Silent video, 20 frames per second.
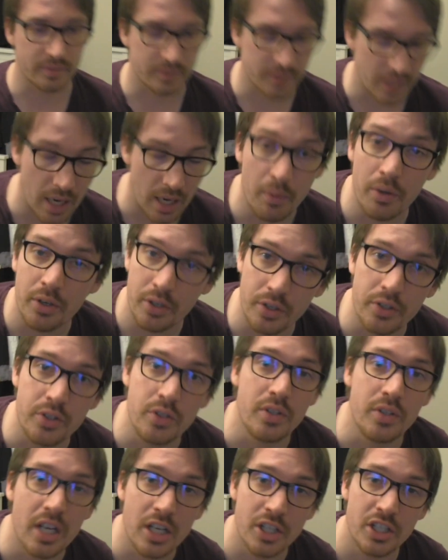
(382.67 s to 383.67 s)
How on earth
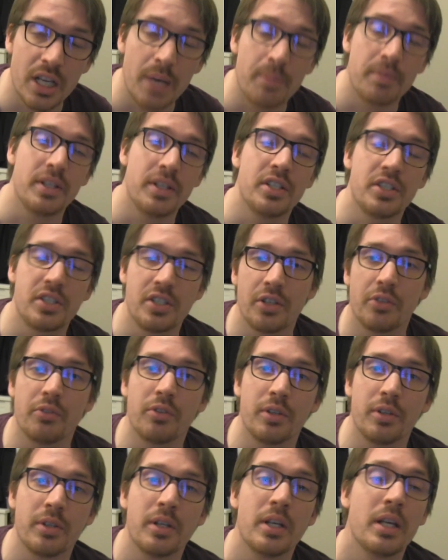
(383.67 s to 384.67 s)
do young Japanese
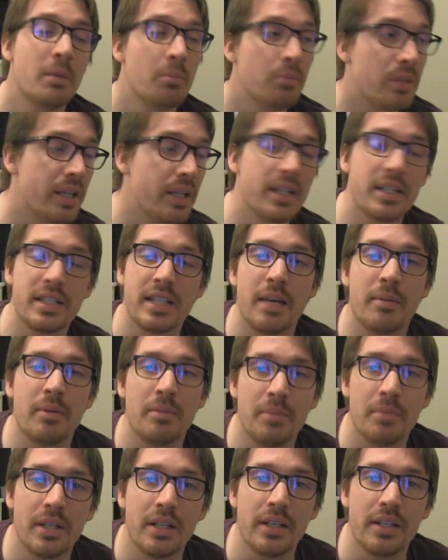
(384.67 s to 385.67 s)
children play this game
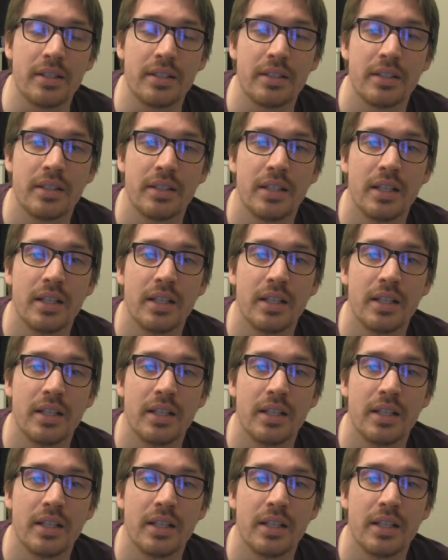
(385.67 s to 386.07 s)
and beat it?